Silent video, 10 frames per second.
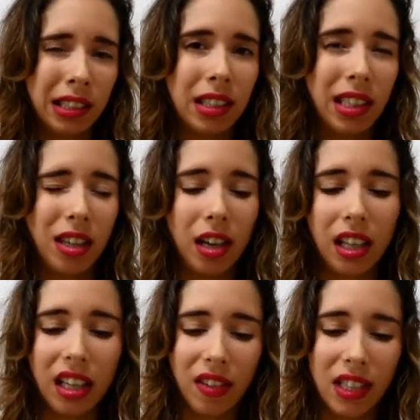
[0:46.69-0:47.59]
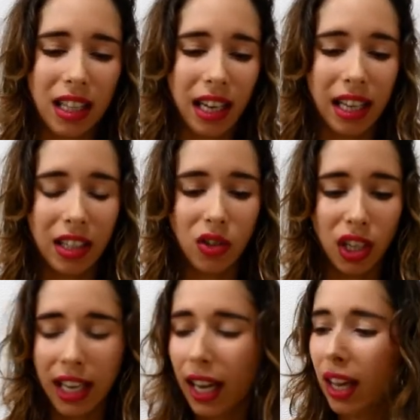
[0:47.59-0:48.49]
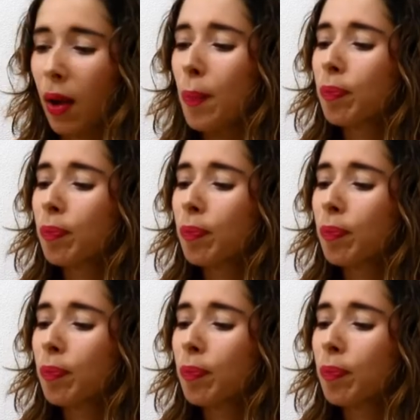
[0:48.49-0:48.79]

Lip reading: because garlic gives it that extra kick.